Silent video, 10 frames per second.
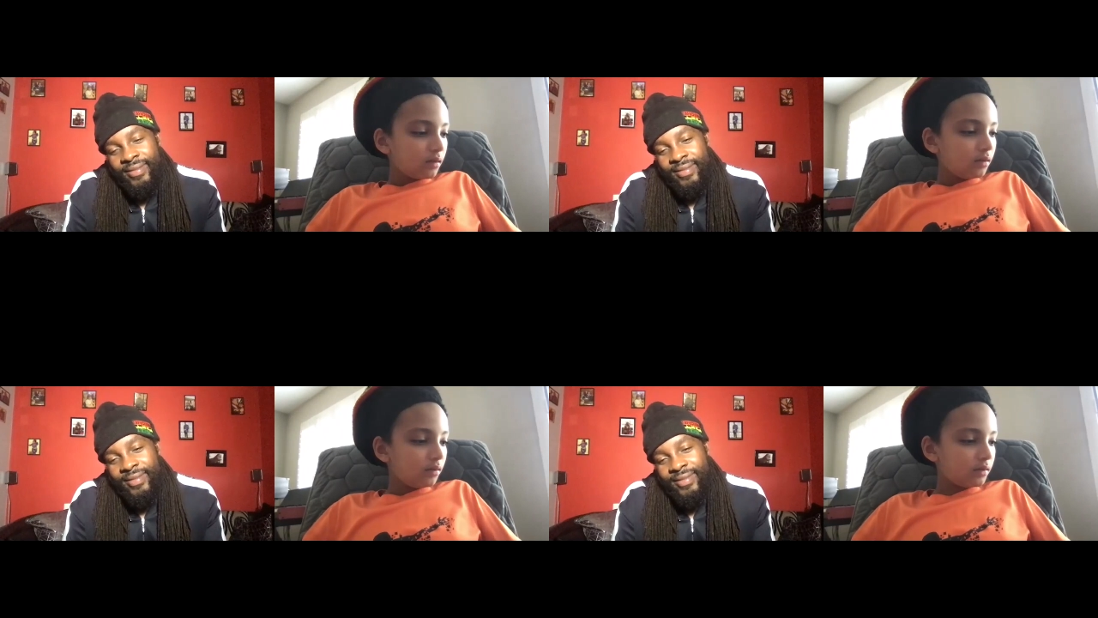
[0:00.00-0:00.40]

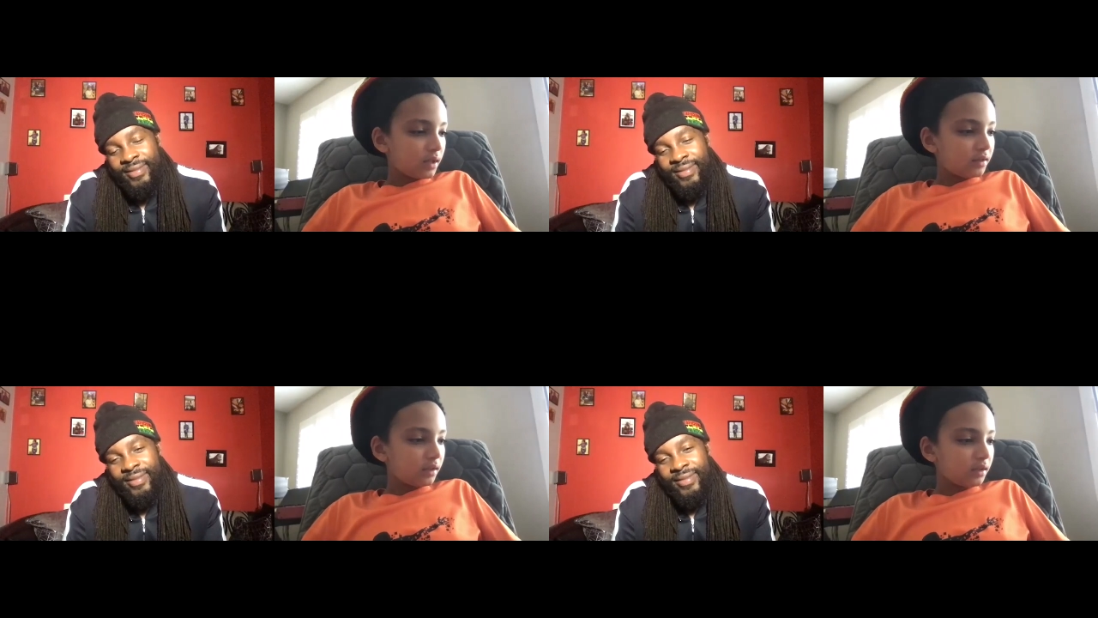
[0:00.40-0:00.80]
Speaker 1: who was
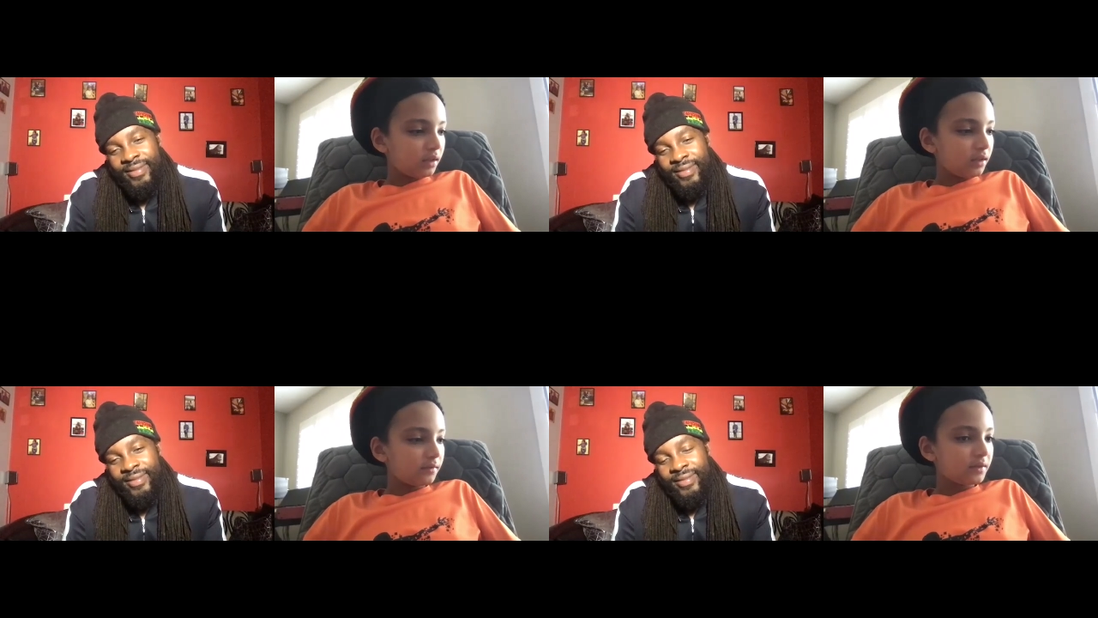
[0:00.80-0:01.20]
I thinking
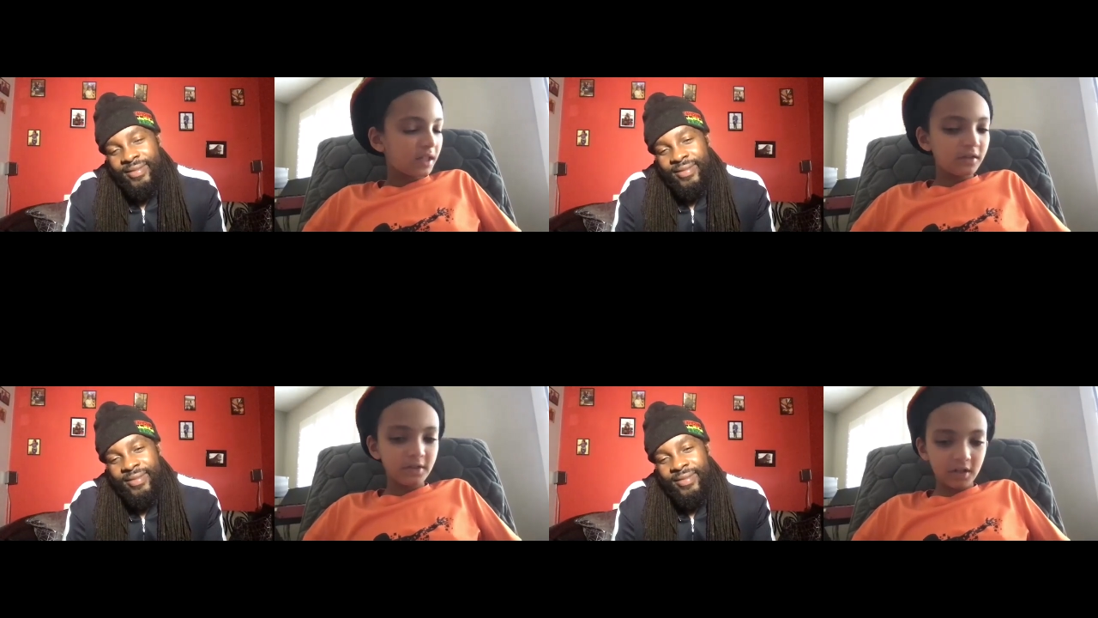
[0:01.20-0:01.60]
of?
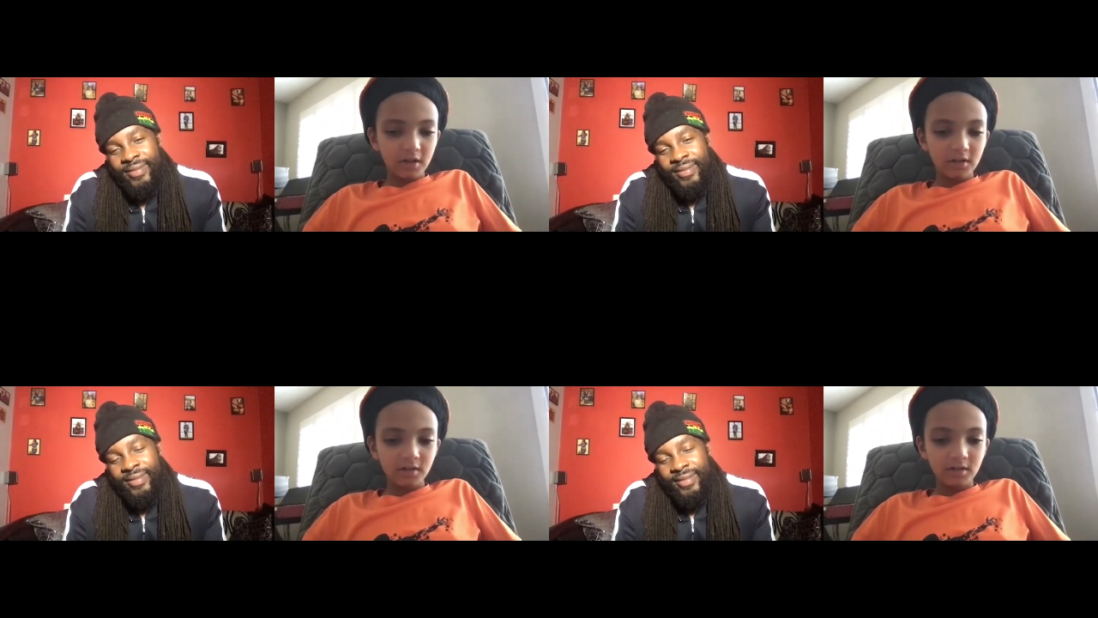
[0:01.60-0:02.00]
Tenor
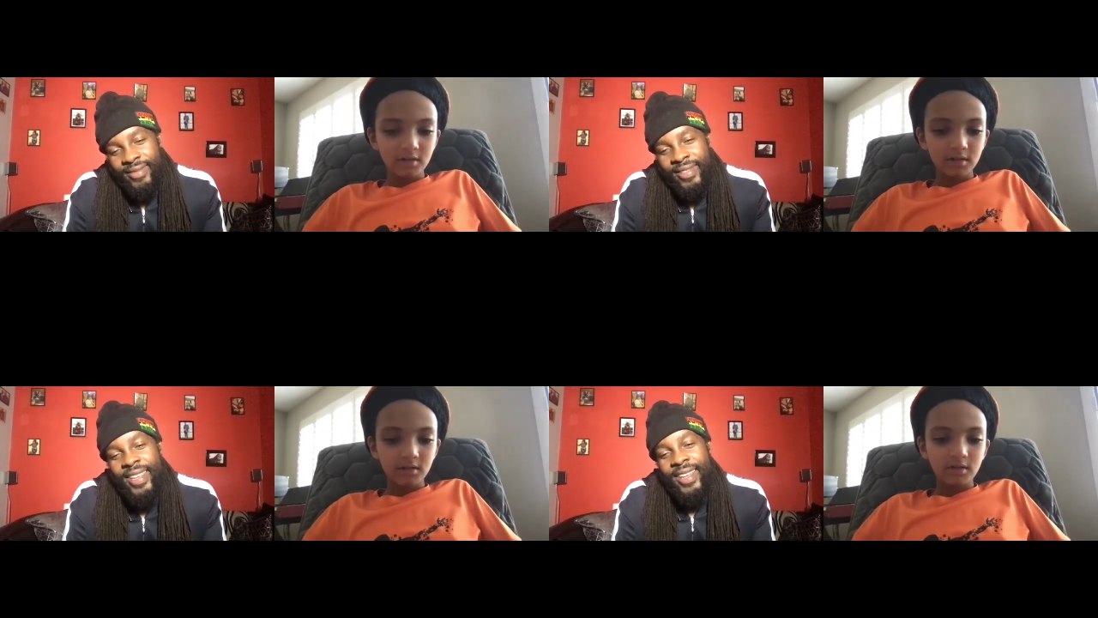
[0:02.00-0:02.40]
Saw.
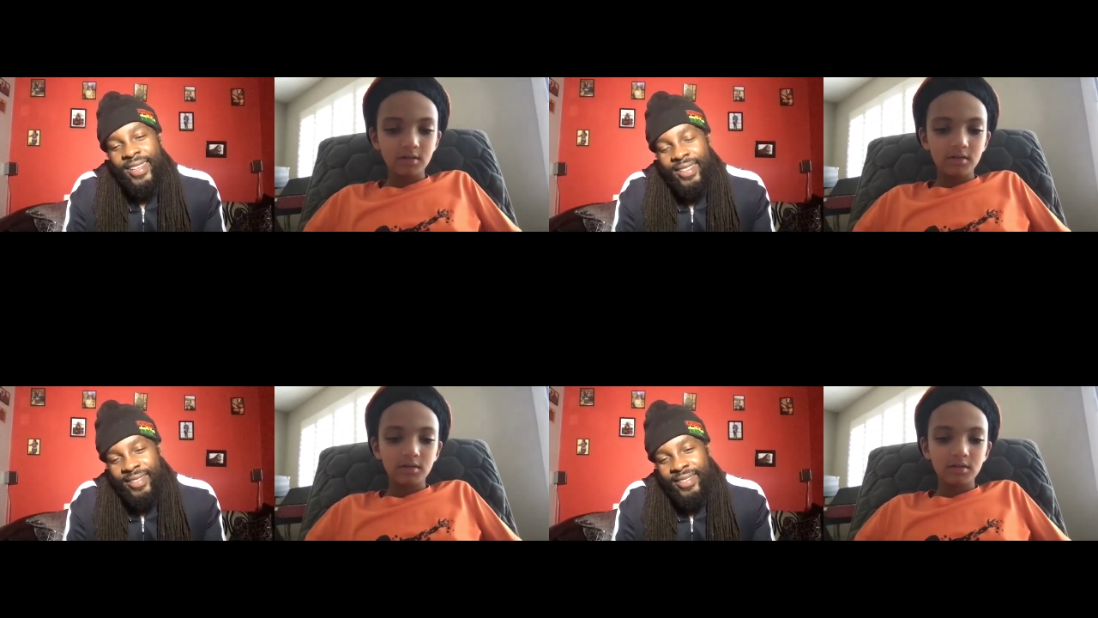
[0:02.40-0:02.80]

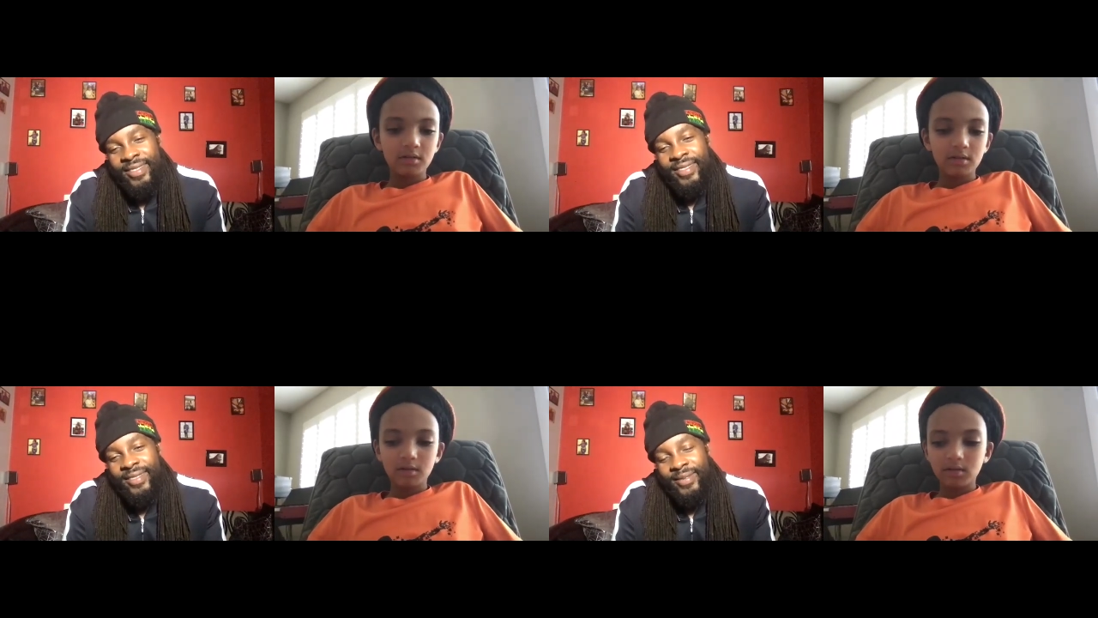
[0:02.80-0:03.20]
Yeah.
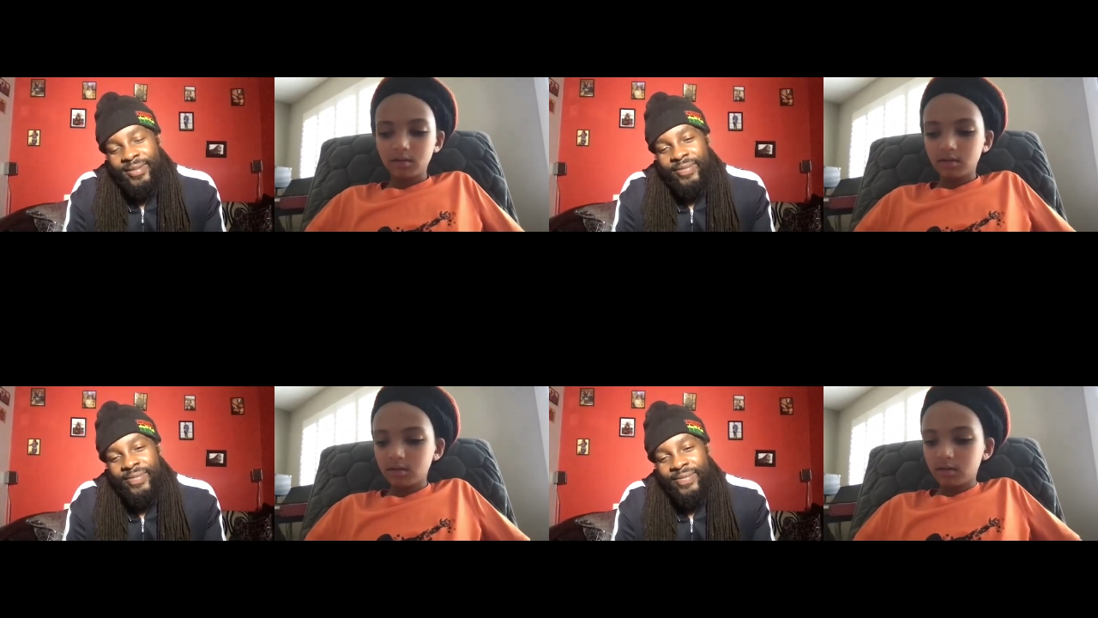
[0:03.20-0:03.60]

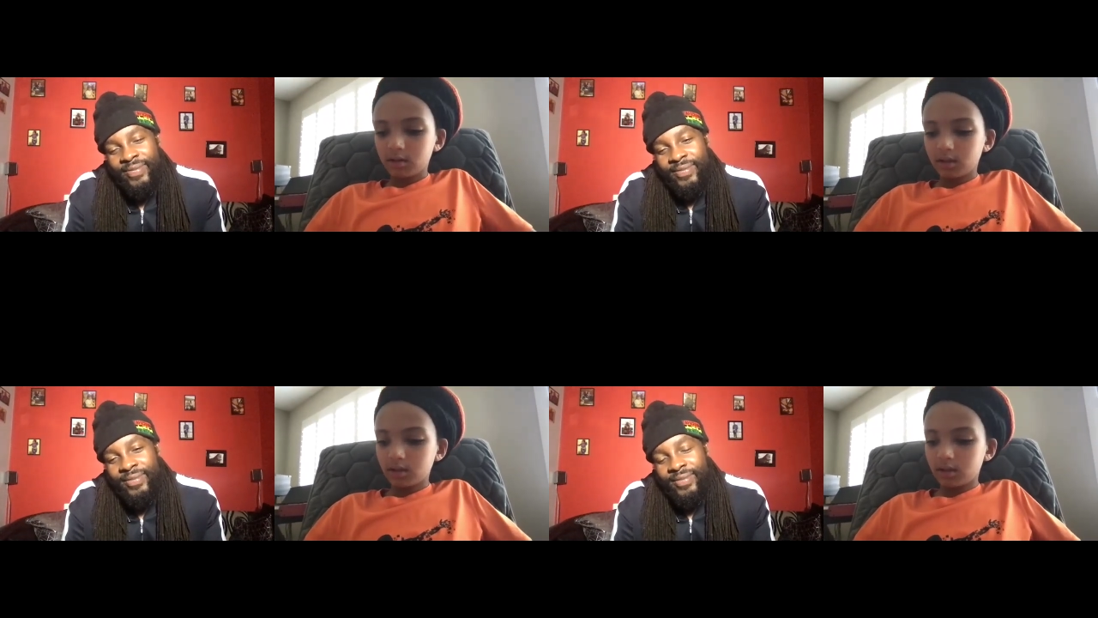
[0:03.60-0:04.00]

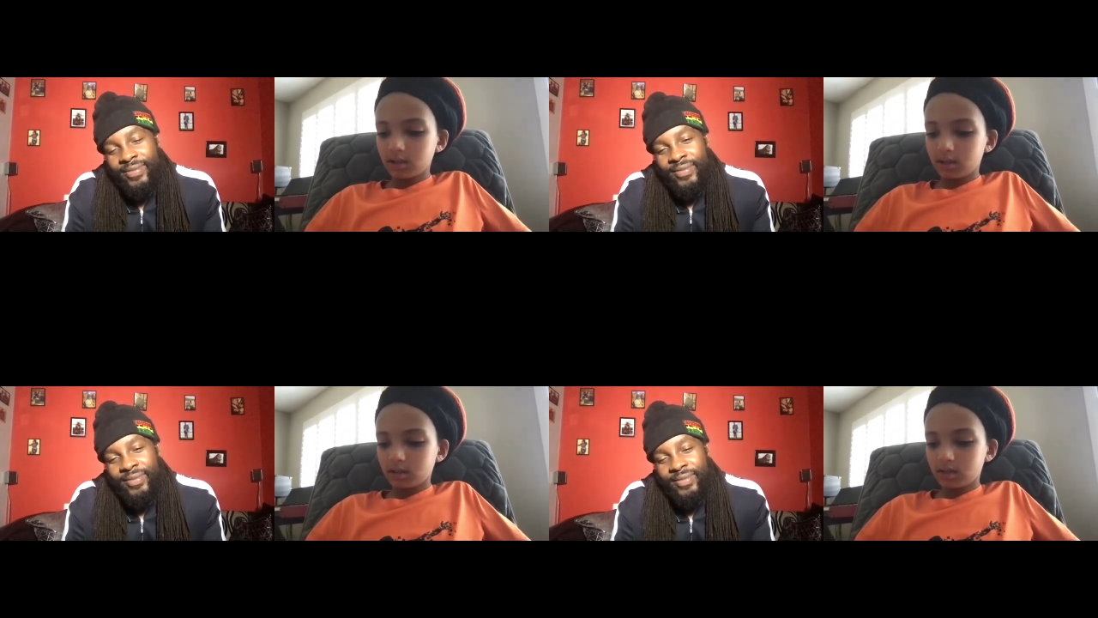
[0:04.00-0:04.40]

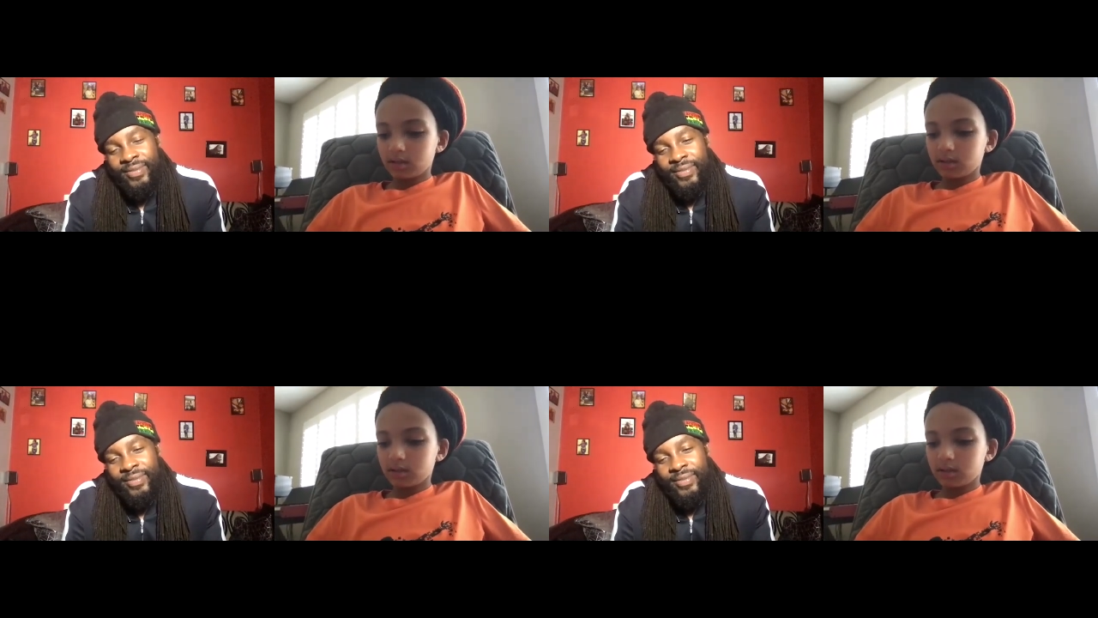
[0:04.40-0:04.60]
Uh,